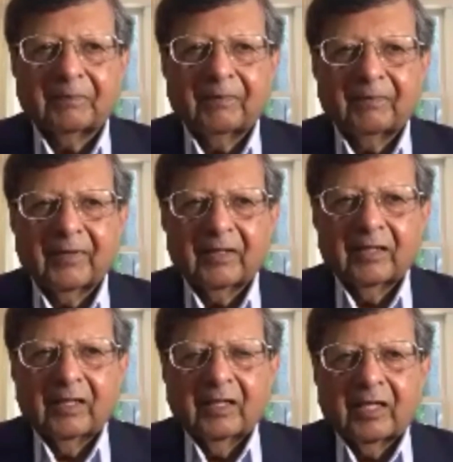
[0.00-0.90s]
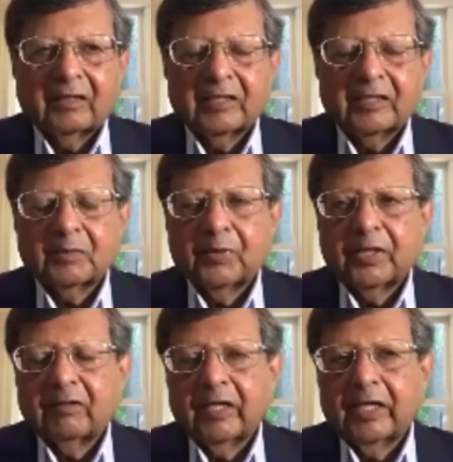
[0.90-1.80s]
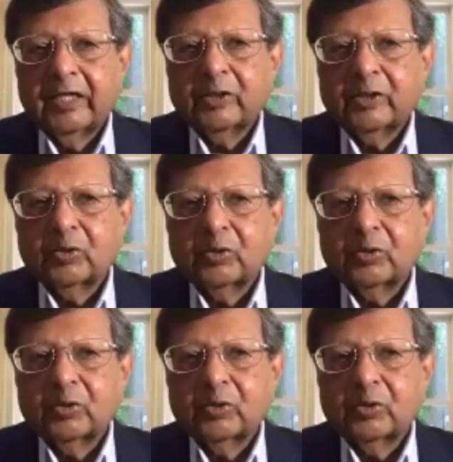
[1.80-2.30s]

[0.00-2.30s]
And this is particularly true